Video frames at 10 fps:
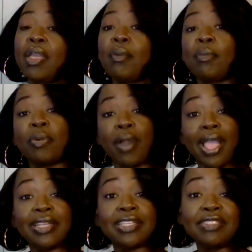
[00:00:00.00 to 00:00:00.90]

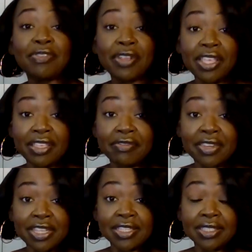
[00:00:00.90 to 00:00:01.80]
Practice
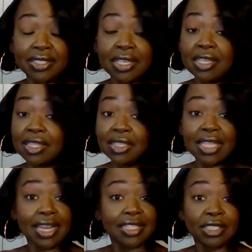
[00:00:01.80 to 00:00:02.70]
forgiveness.
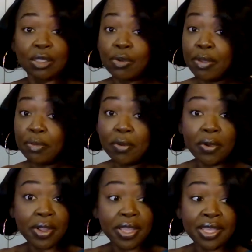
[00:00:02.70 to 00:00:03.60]
That is so
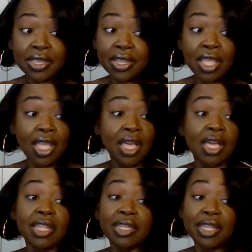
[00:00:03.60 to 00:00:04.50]
important.
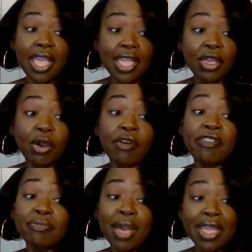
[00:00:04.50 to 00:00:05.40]
Let go
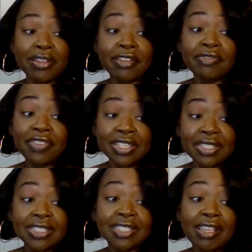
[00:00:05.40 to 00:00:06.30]
of minor
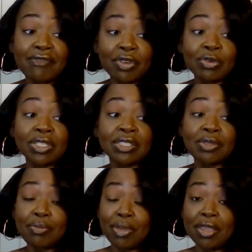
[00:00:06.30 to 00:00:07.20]
offenses and focus on
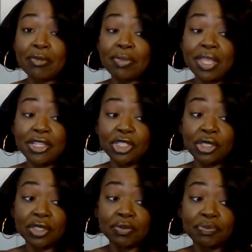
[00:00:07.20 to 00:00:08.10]
the bigger
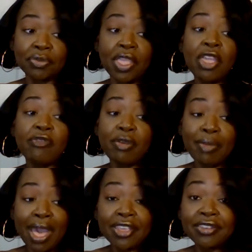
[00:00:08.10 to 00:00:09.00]
picture.
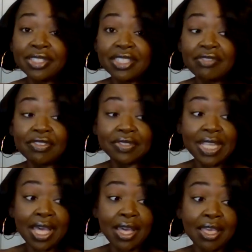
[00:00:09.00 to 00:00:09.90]
Remind yourself of
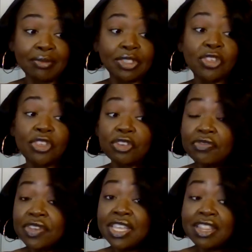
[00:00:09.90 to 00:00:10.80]
times
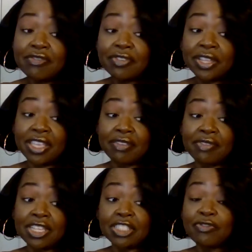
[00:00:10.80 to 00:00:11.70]
you've needed
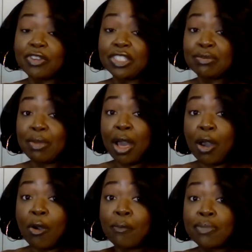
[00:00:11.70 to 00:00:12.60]
forgiveness for
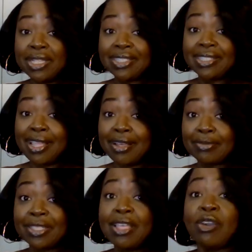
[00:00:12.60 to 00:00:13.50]
small
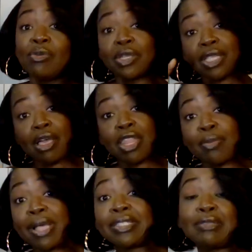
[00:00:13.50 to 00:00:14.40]
missteps. We're talking
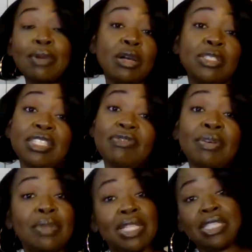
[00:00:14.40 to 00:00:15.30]
about small stuff.
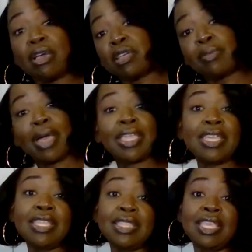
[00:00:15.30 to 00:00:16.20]
I'm not talking about
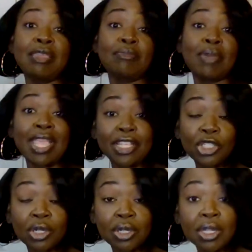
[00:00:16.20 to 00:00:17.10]
anything
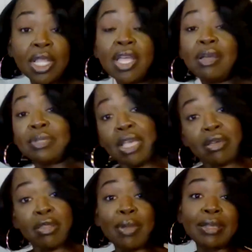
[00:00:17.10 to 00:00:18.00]
major. I'm
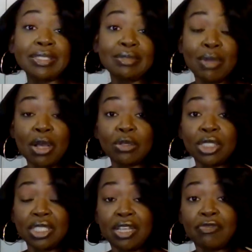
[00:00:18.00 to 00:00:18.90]
talking about small
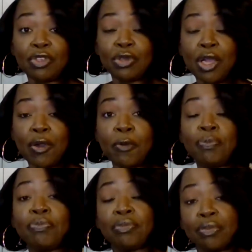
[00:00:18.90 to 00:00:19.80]
stuff,
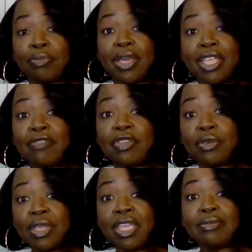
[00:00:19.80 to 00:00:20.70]
But if
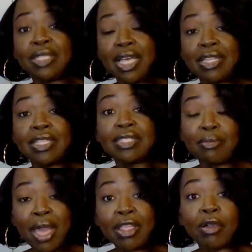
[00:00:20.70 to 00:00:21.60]
you keep telling
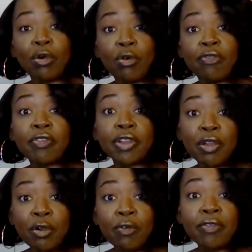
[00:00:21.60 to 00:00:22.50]
somebody over
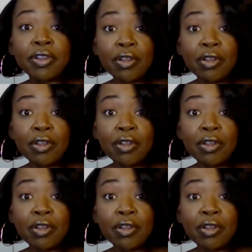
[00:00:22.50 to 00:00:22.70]
and over and